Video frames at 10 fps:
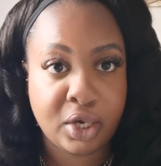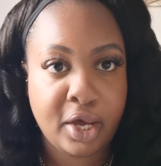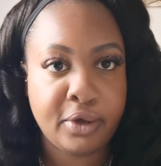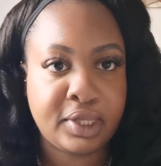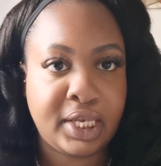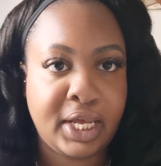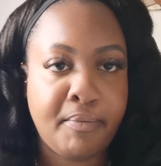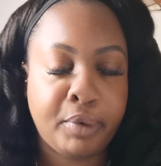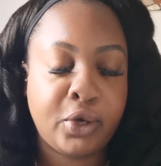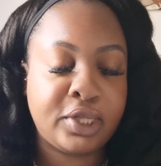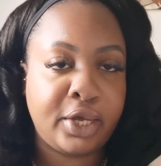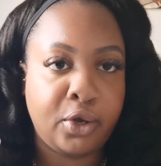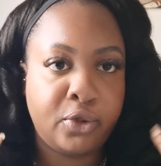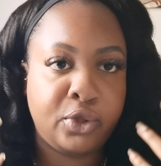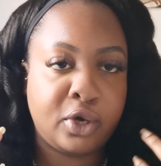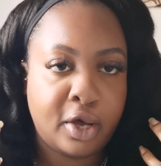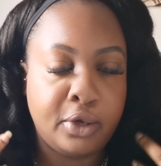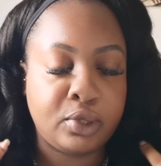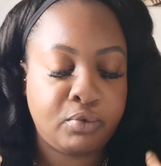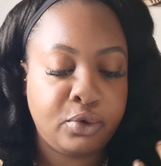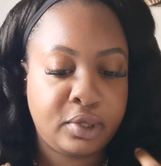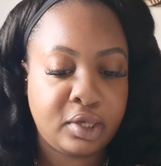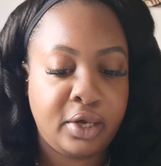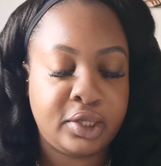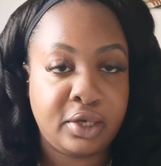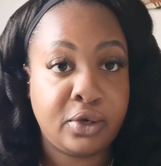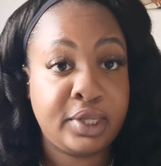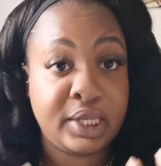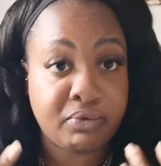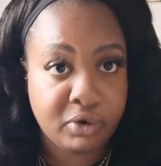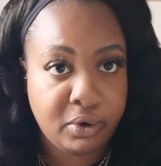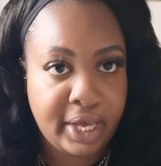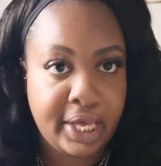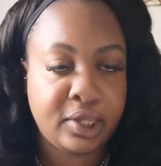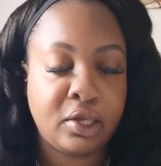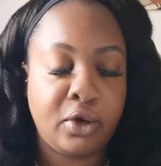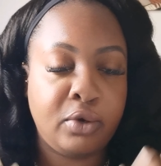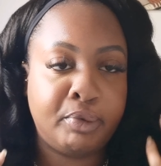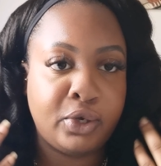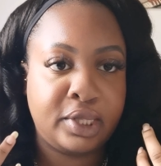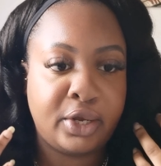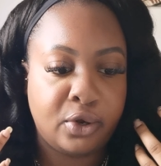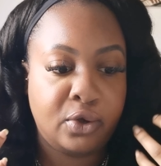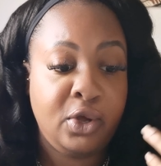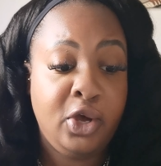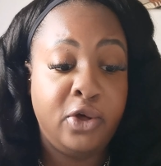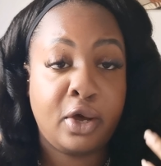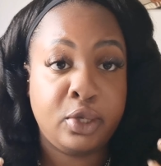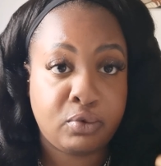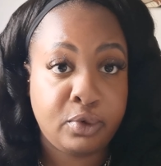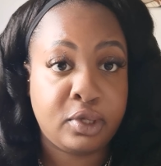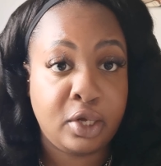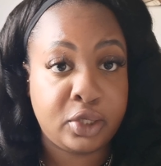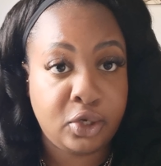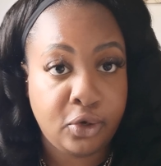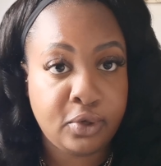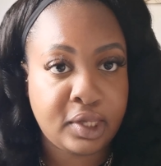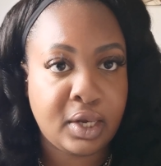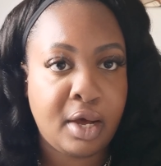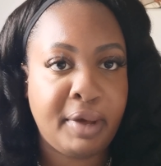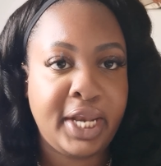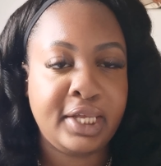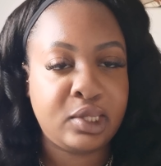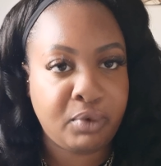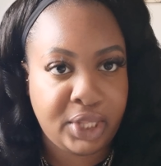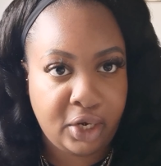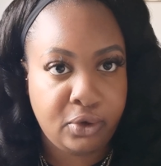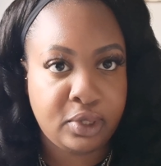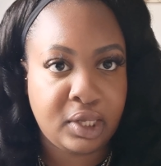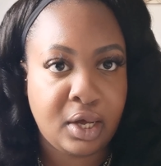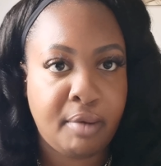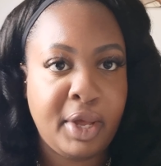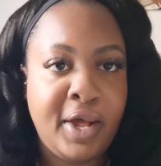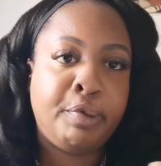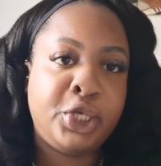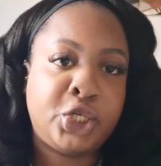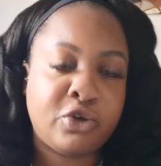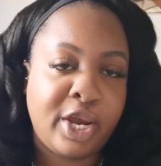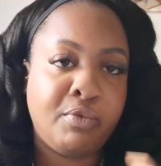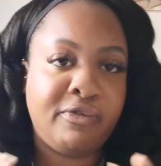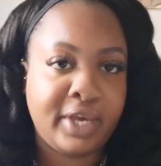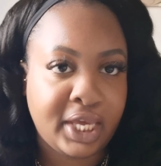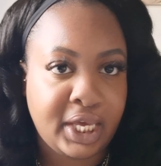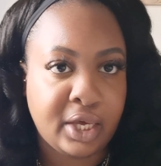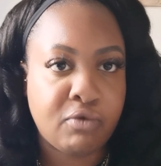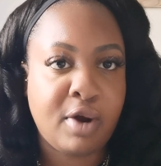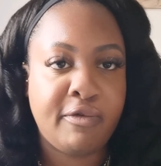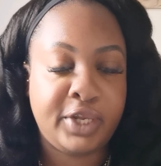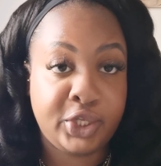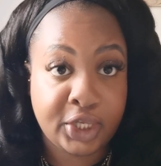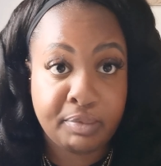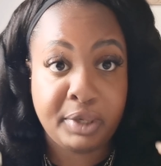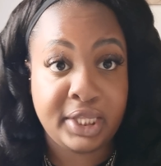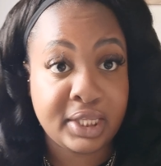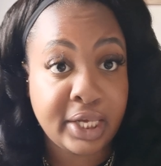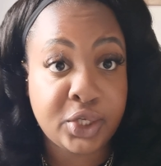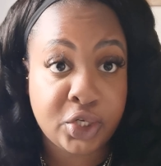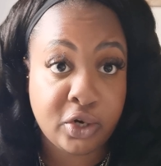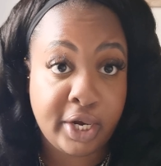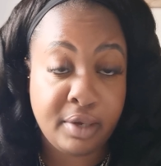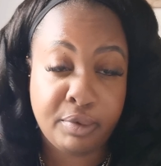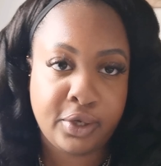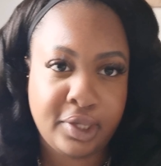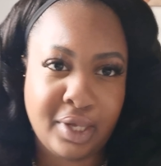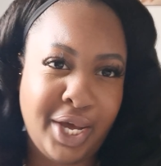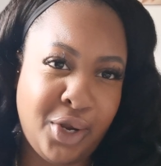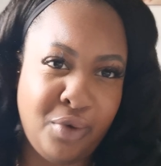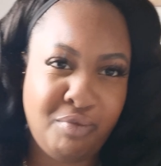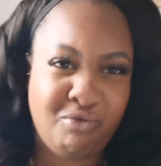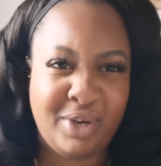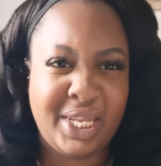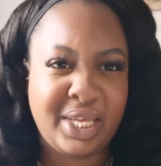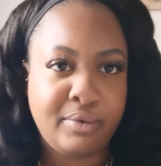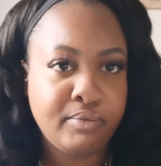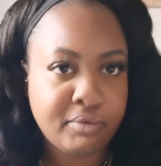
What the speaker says: the curls in it, because I know the curls will start to, because it's real hair, so because I know the curls will start to loosen up. At least when they loosen up, it'll be straight with a kink rather than just being dead straight, because I don't really